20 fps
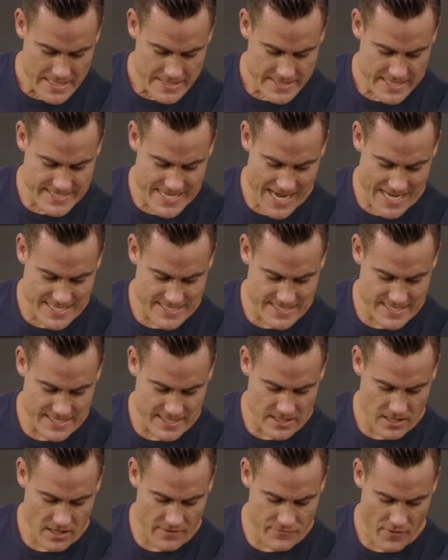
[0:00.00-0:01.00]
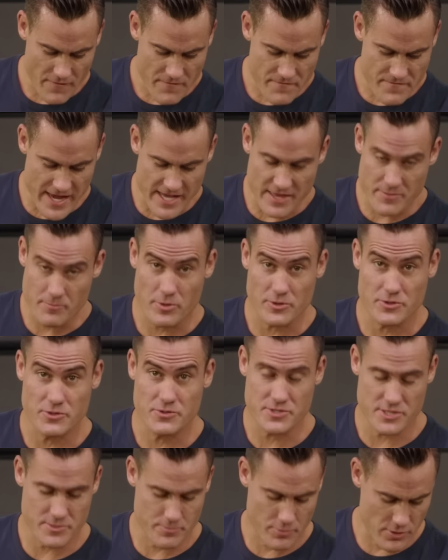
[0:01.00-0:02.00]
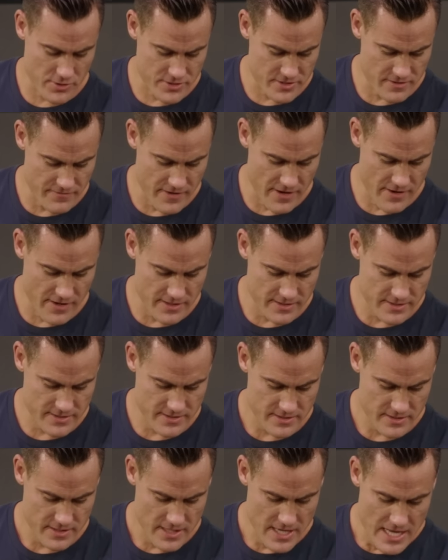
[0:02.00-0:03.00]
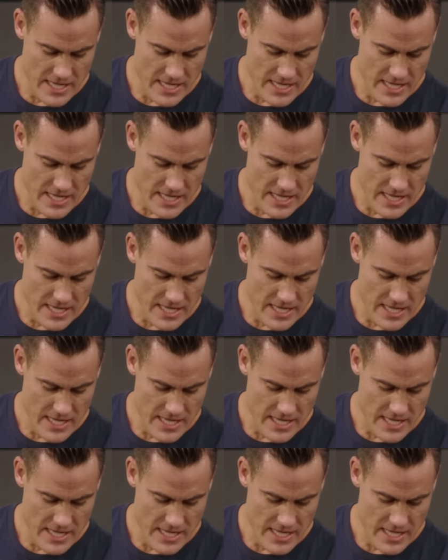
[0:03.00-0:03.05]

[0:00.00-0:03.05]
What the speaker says: The testing of your faith produces perseverance.